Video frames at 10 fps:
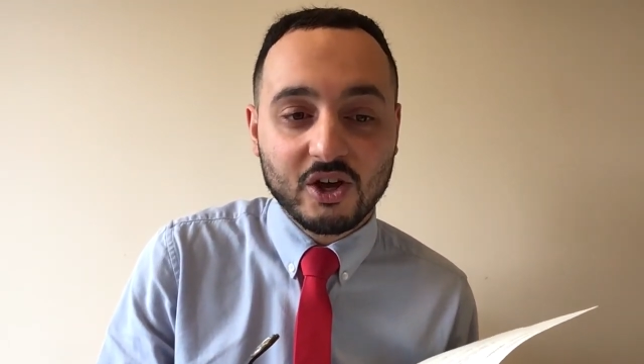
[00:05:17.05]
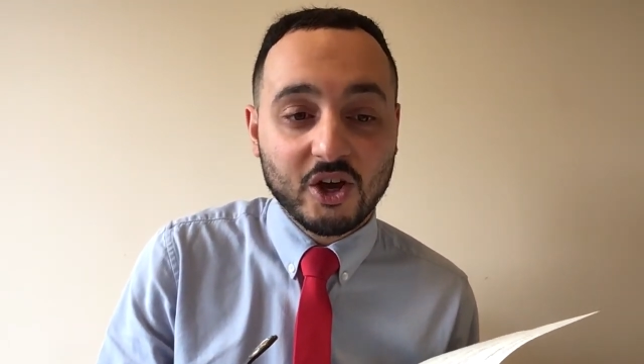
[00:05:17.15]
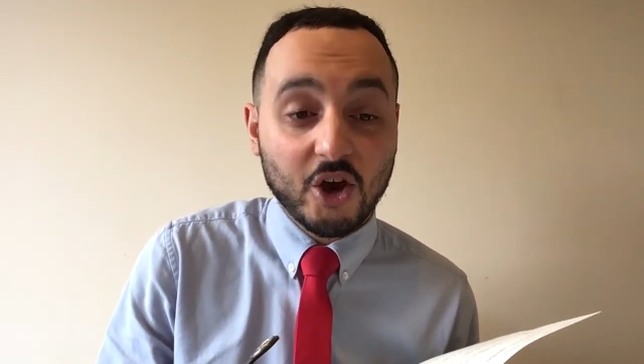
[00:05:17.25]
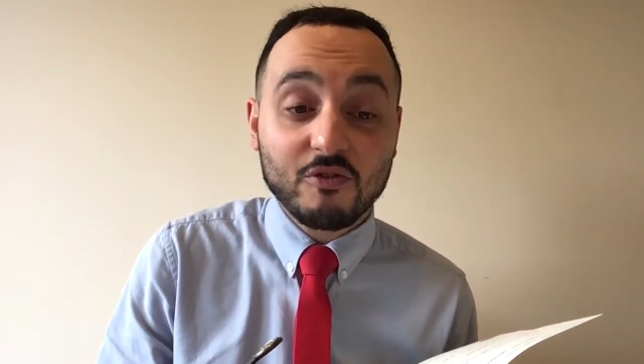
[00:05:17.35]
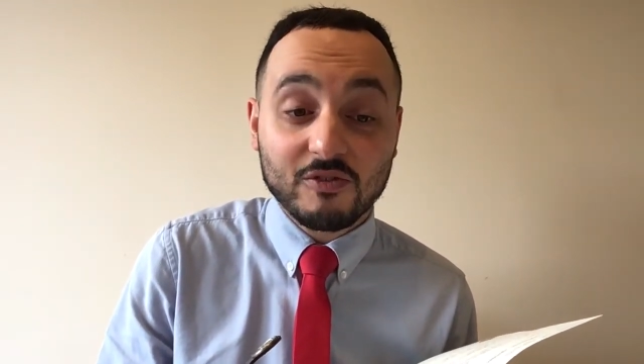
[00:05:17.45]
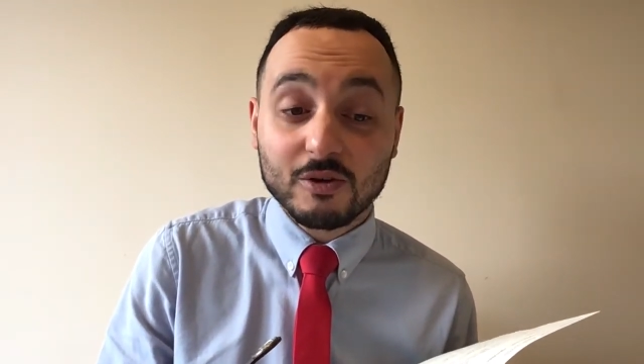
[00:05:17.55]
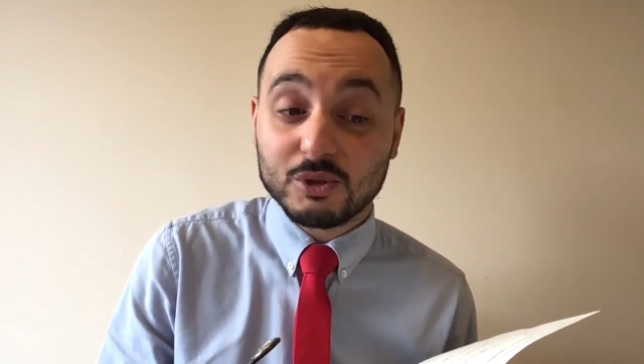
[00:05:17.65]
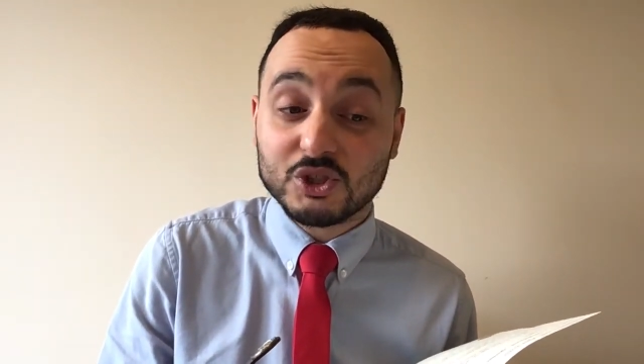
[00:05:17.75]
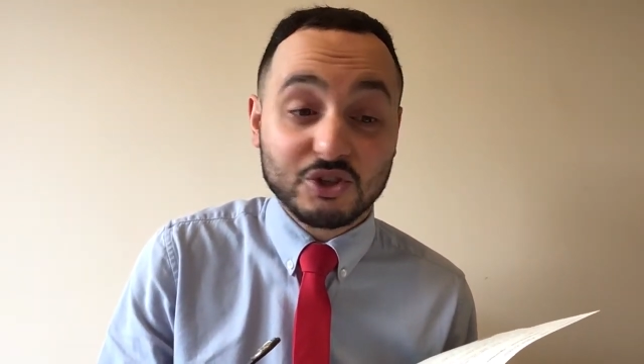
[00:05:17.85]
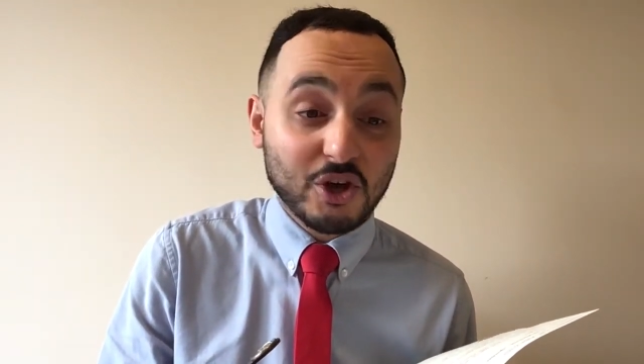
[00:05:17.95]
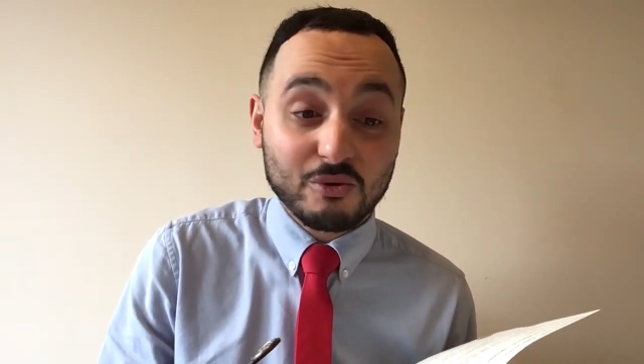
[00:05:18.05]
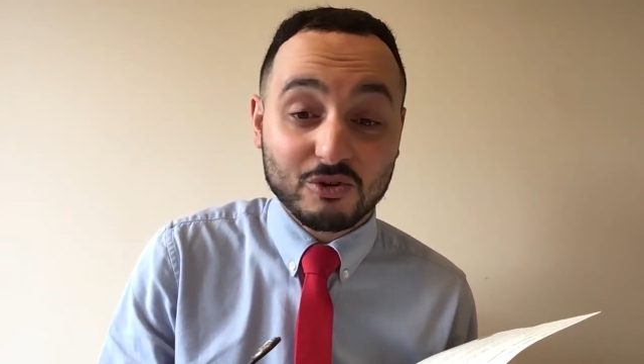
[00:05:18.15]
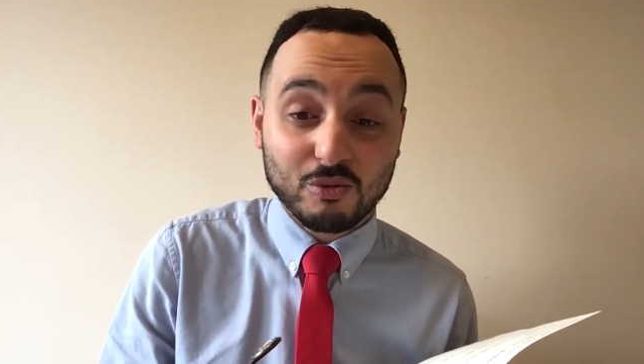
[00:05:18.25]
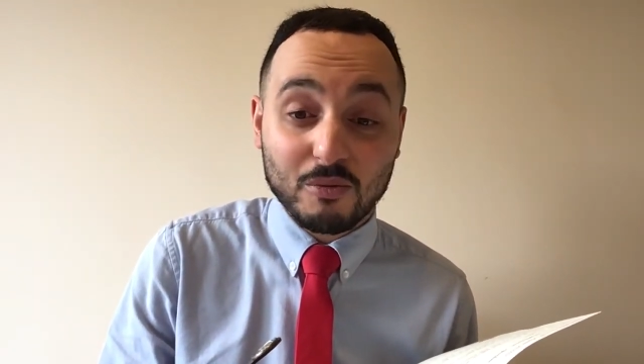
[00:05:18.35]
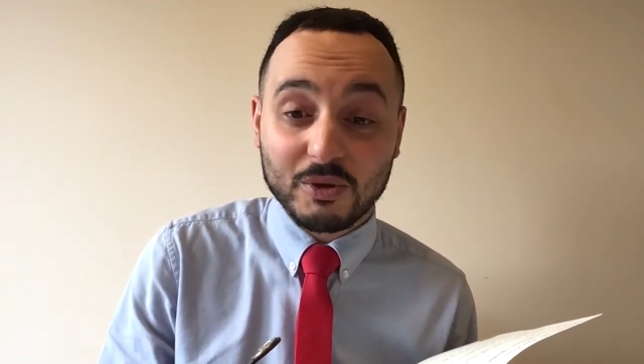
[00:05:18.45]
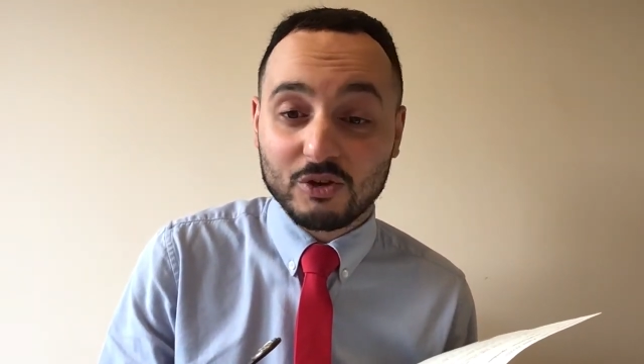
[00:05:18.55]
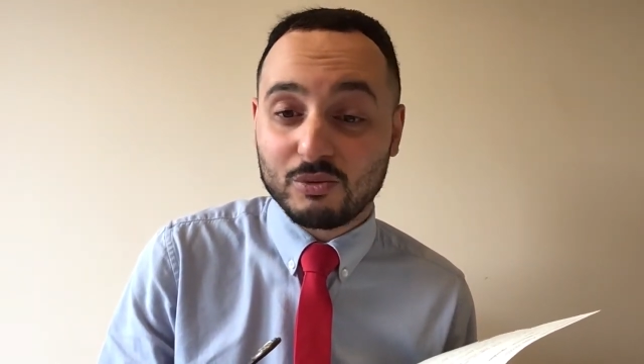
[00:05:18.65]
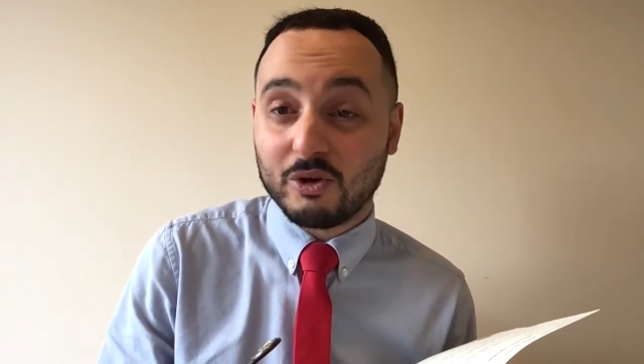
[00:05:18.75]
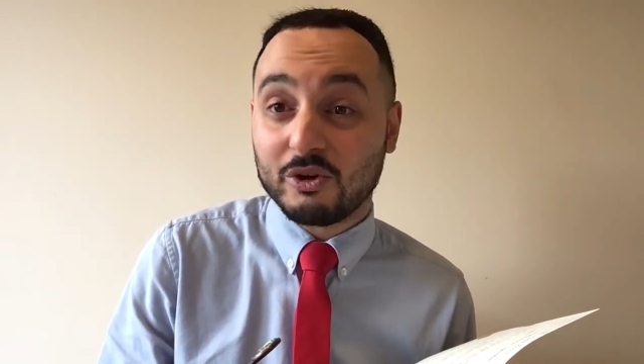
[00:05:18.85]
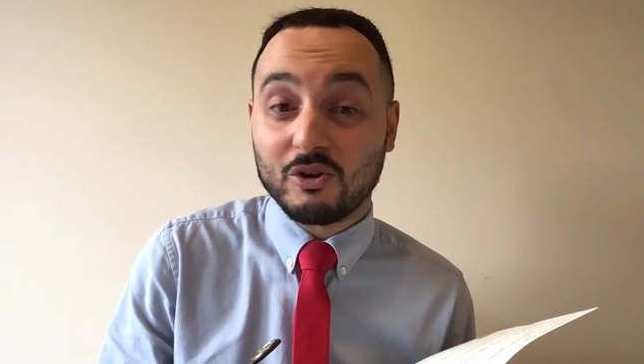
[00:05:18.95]
Hopefully, we should know this one because we
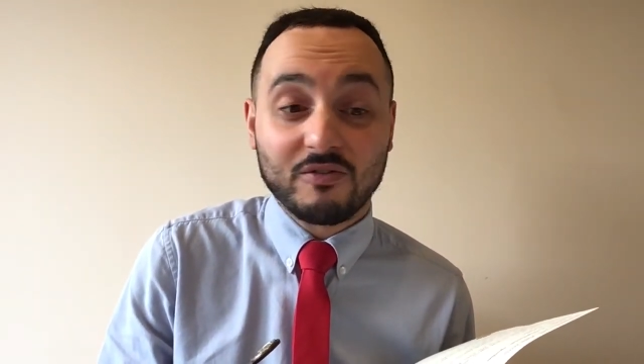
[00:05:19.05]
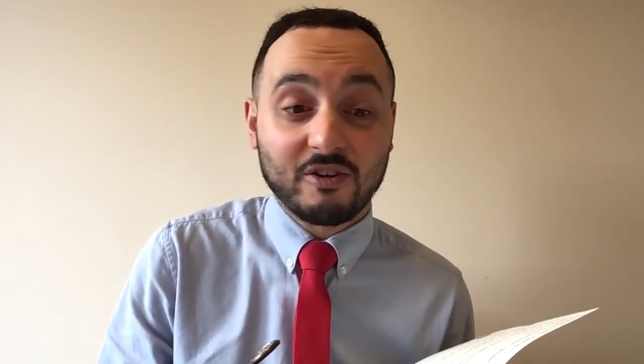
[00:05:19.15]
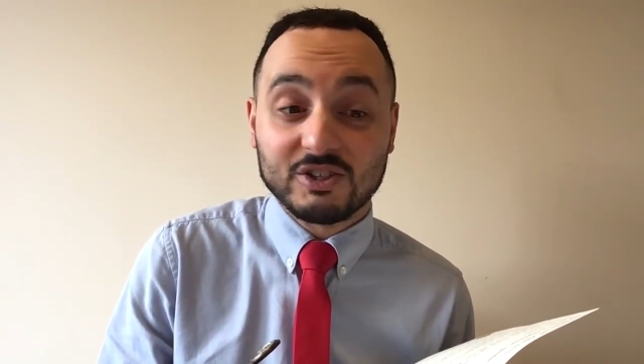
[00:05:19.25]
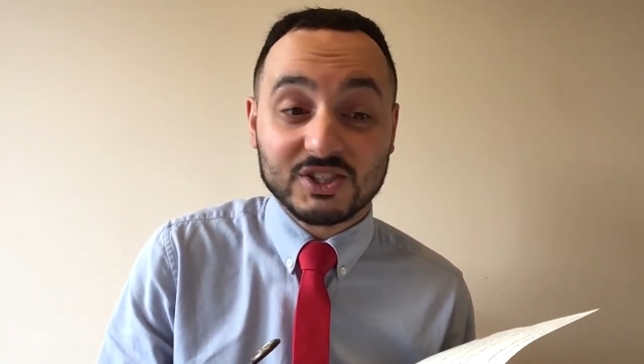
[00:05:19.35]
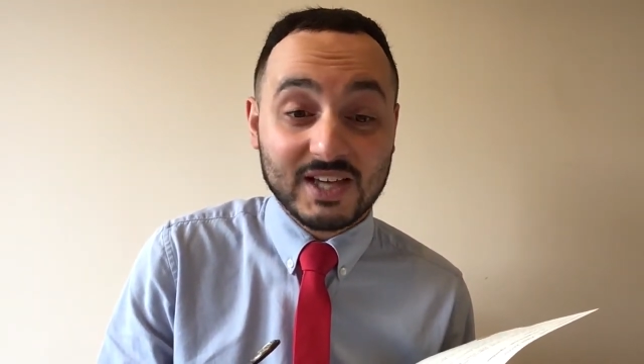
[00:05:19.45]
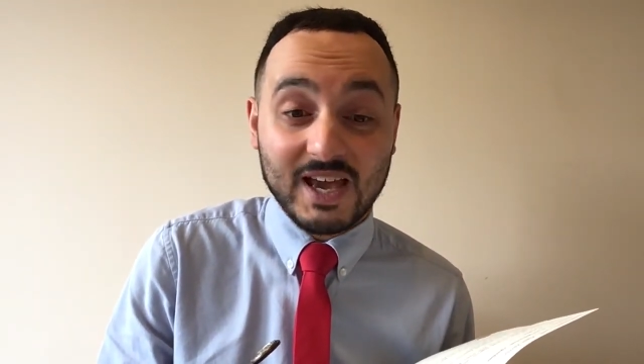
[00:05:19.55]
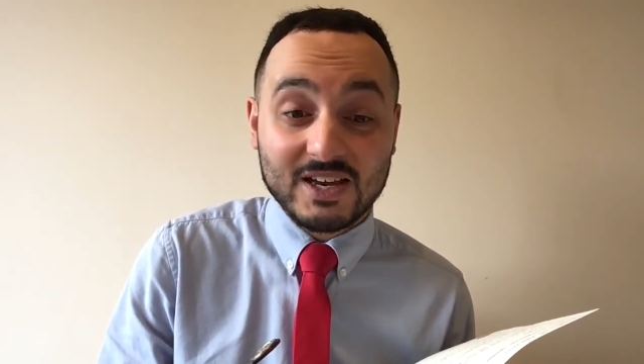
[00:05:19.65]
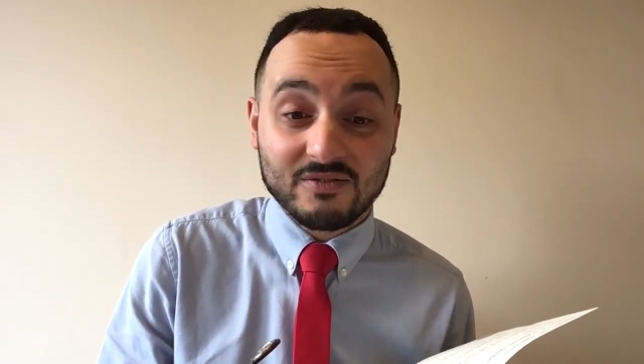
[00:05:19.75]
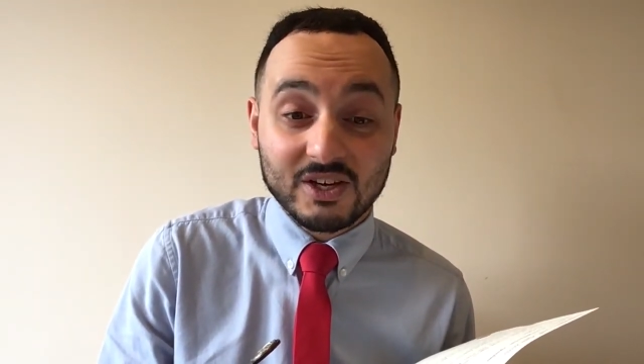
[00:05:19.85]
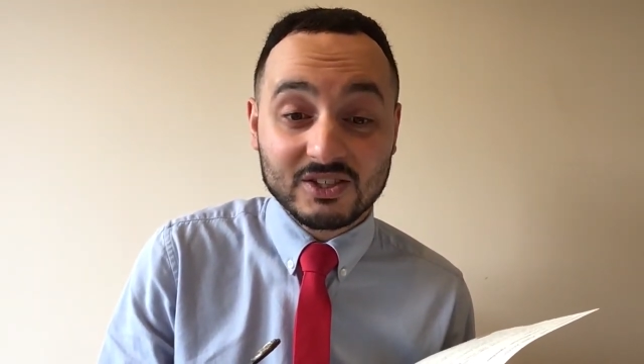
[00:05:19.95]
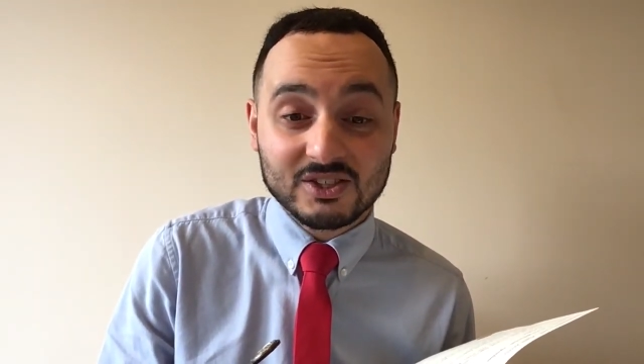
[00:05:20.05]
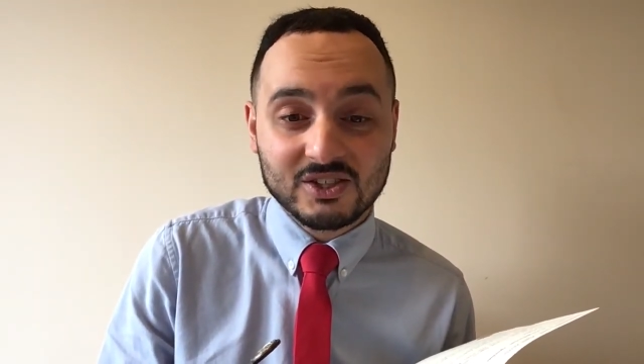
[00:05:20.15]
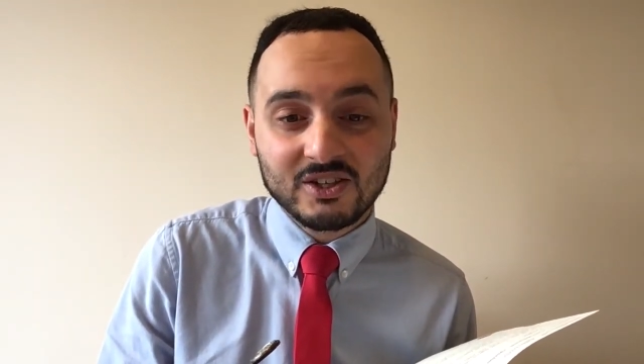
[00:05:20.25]
know he got very scared of it.